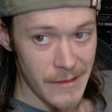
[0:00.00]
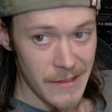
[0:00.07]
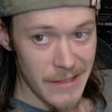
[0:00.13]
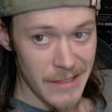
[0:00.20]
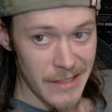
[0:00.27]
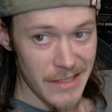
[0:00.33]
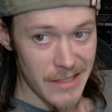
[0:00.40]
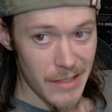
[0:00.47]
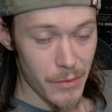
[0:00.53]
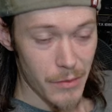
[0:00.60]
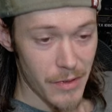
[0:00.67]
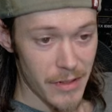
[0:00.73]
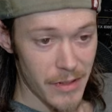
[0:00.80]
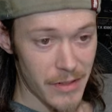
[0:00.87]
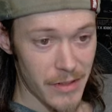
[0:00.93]
See
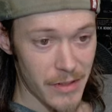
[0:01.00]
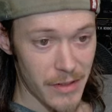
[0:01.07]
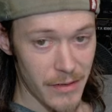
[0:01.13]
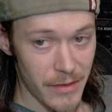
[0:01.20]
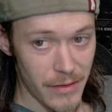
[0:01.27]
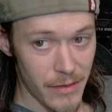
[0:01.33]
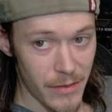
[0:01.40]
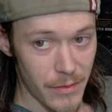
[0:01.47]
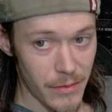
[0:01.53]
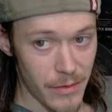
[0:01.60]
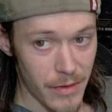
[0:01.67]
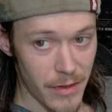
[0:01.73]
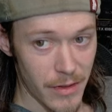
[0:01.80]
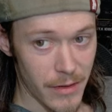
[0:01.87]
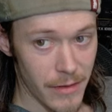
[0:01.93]
what it's gonna do
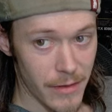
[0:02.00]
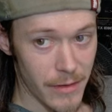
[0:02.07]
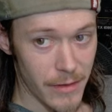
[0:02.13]
here.